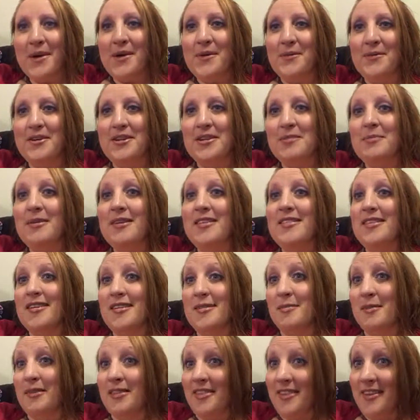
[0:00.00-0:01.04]
which means
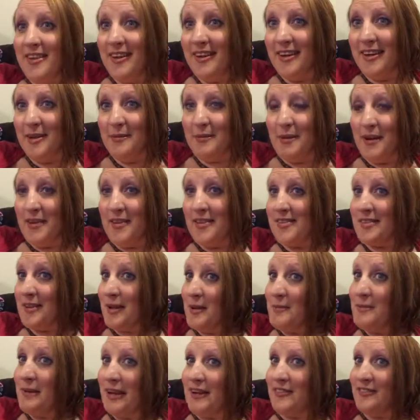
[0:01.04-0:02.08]
he's been thinking about this
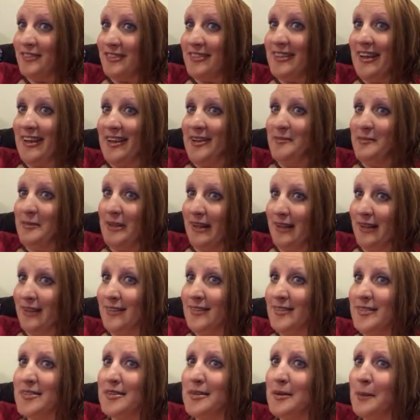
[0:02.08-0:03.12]
comeback for 10
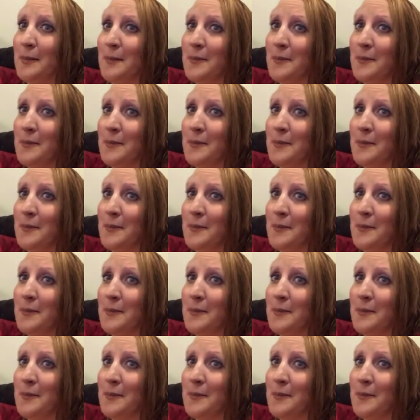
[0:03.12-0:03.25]
minutes,